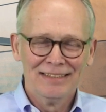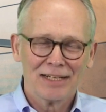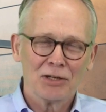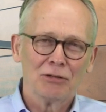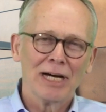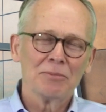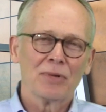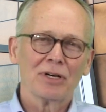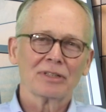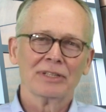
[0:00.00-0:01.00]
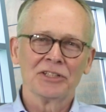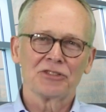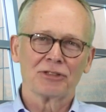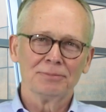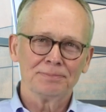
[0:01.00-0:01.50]
Hello, I'm Mark
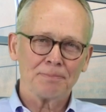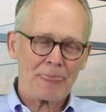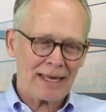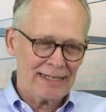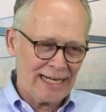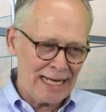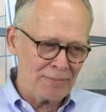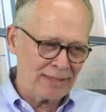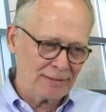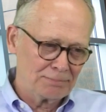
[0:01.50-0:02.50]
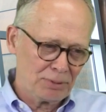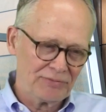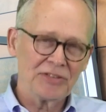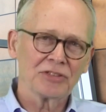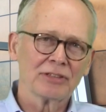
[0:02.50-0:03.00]
Lundstrom. I'm a
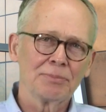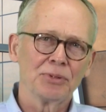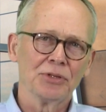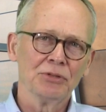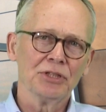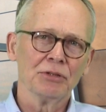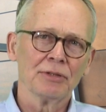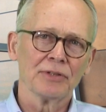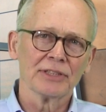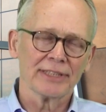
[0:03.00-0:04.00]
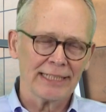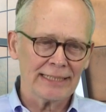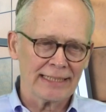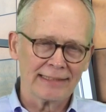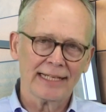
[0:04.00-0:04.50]
professor at Purdue University,
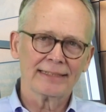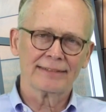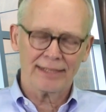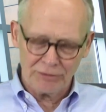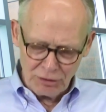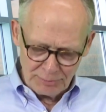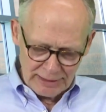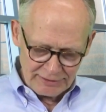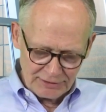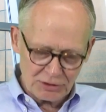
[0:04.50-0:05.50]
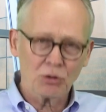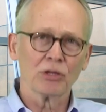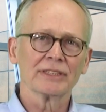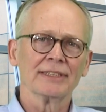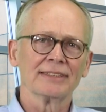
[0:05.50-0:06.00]
and I'd like to tell you about this
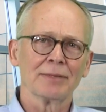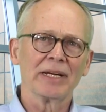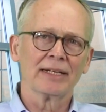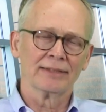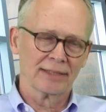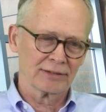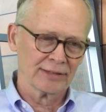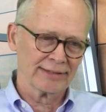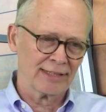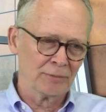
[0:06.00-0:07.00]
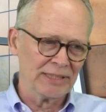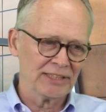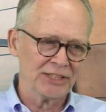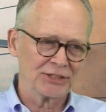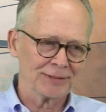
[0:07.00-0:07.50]
course on semiconductors that I'll be
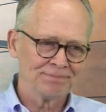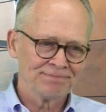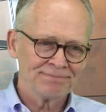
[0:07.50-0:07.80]
teaching.